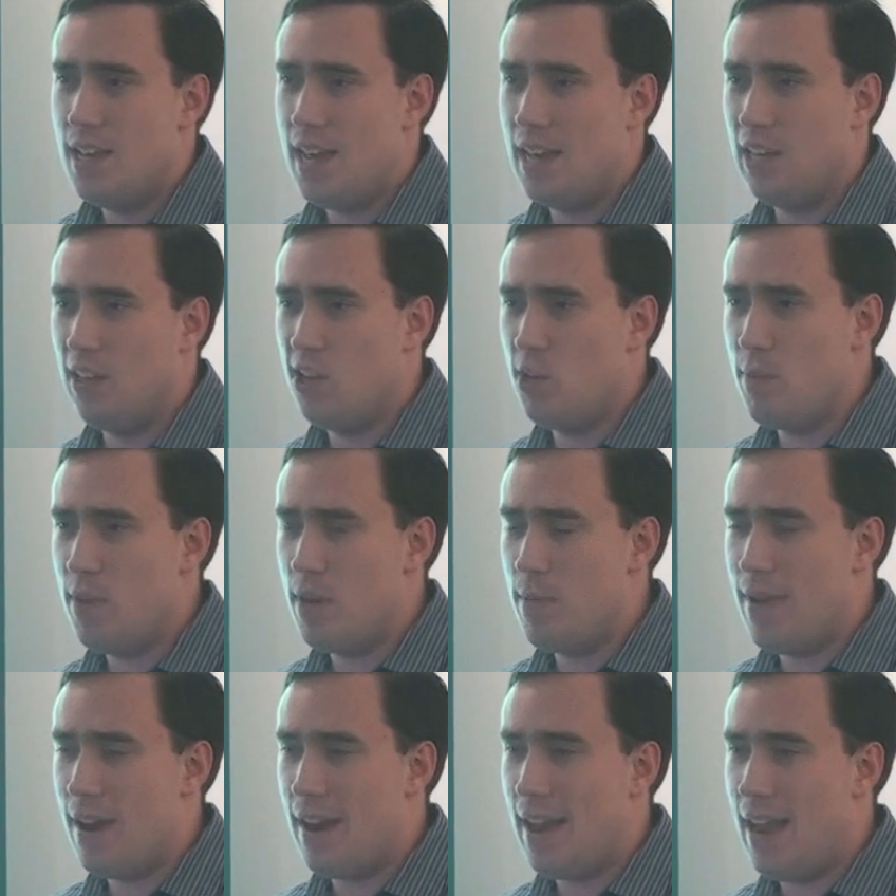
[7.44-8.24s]
and a little bit
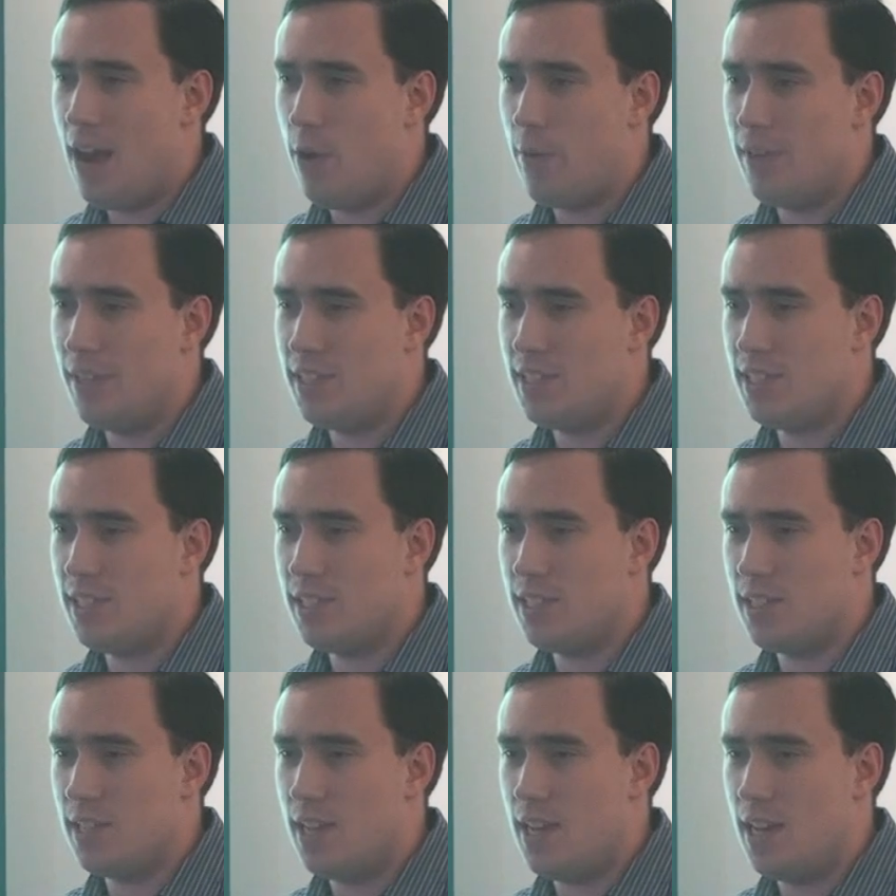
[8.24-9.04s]
about how
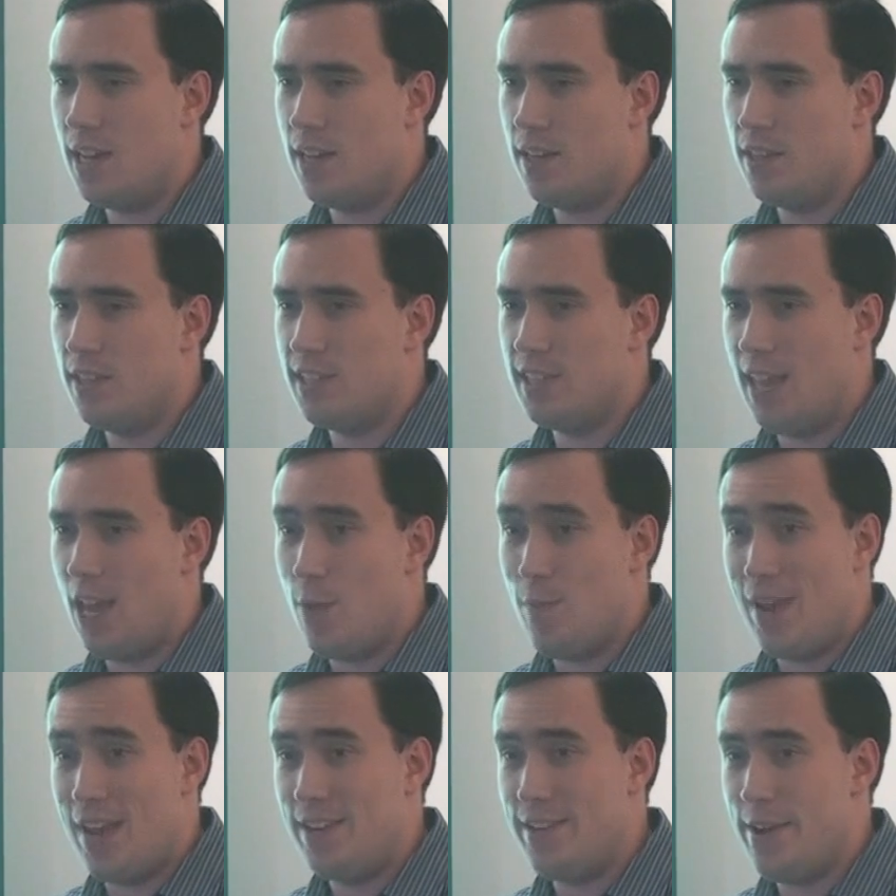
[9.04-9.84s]
it's uh, the
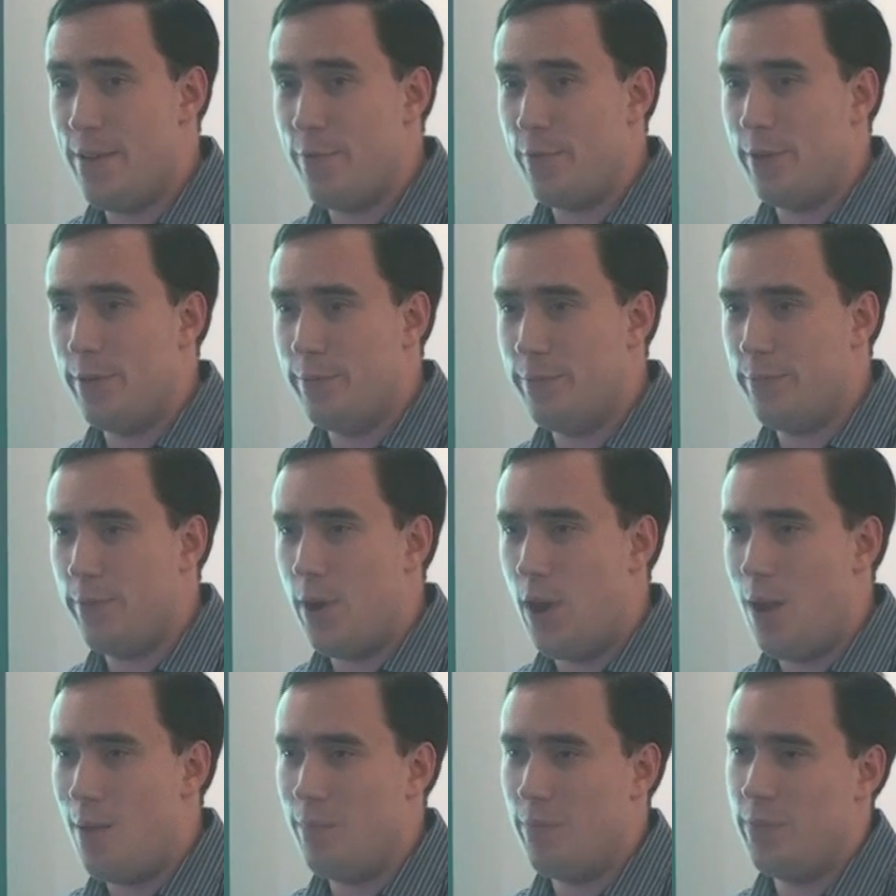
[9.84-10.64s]
same and different
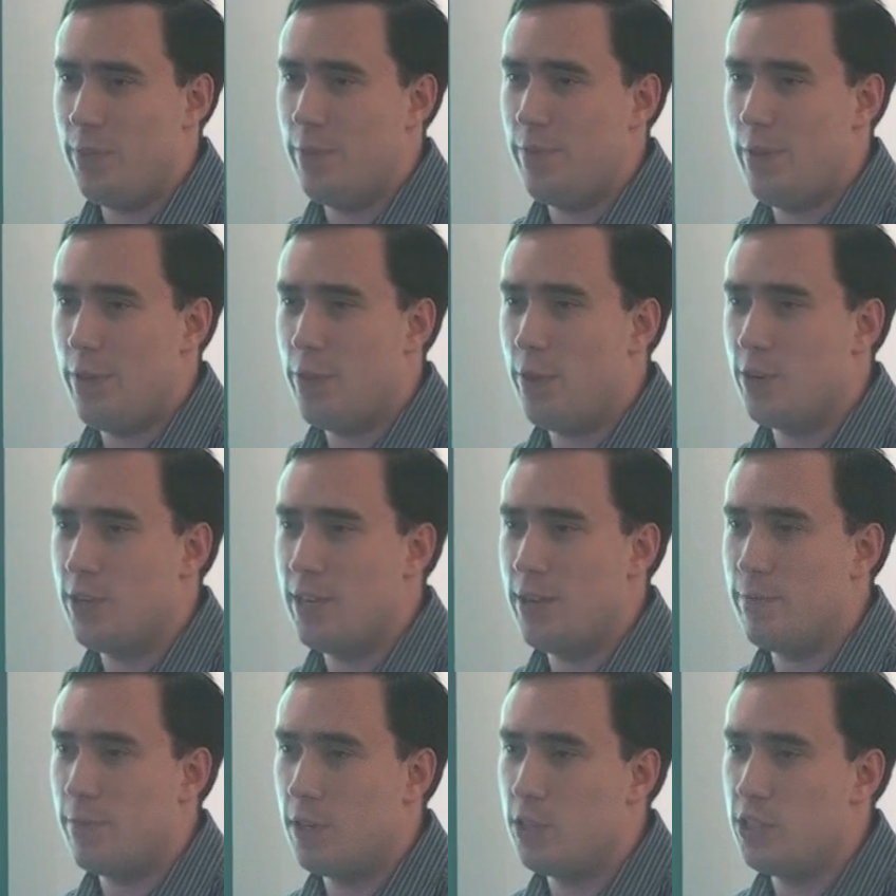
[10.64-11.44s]
from the
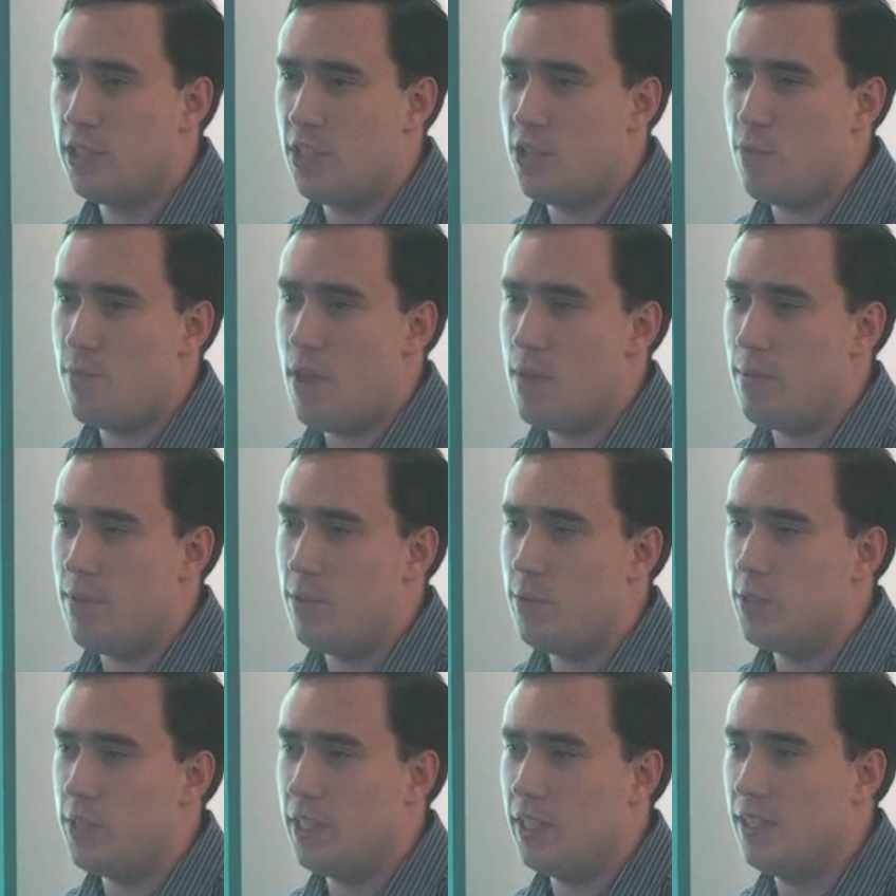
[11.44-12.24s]
V13 version that we made
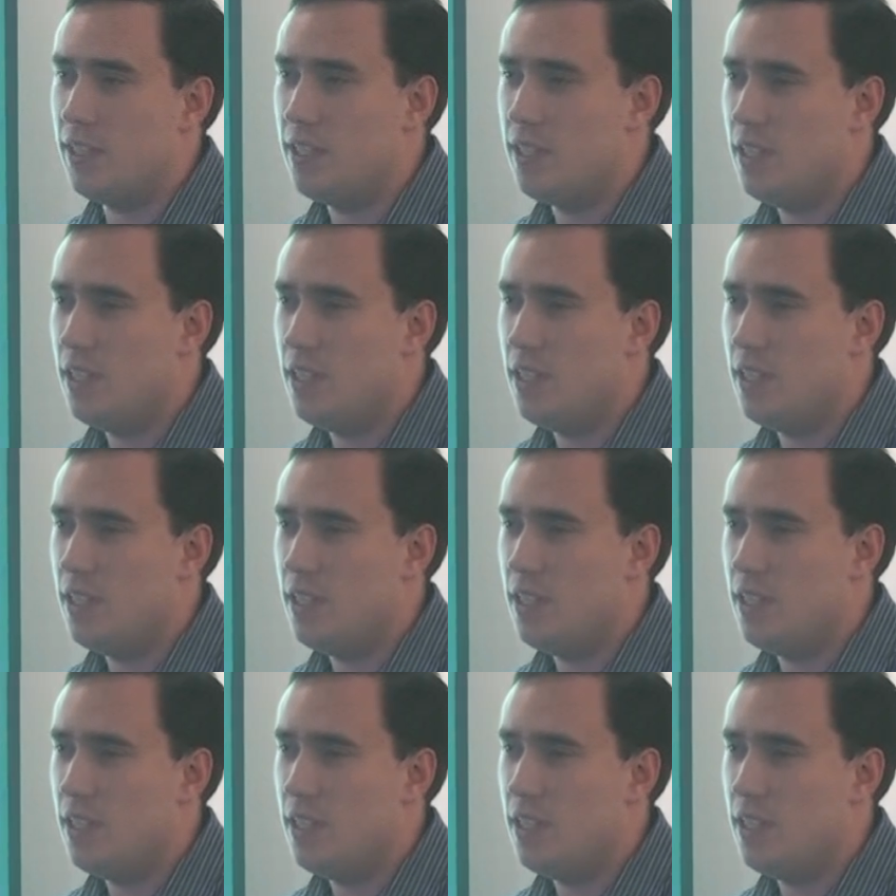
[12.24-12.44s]
using.